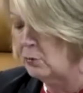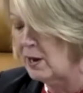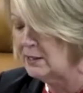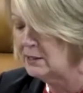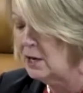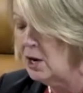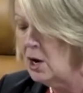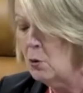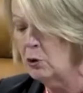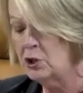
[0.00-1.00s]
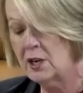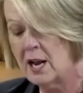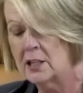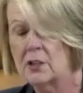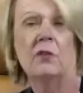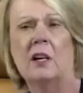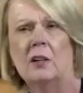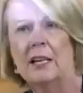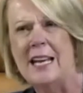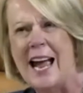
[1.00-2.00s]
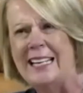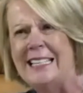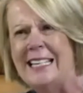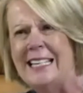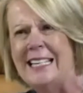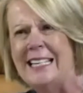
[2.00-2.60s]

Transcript: the U.S., which accounts for nearly 99%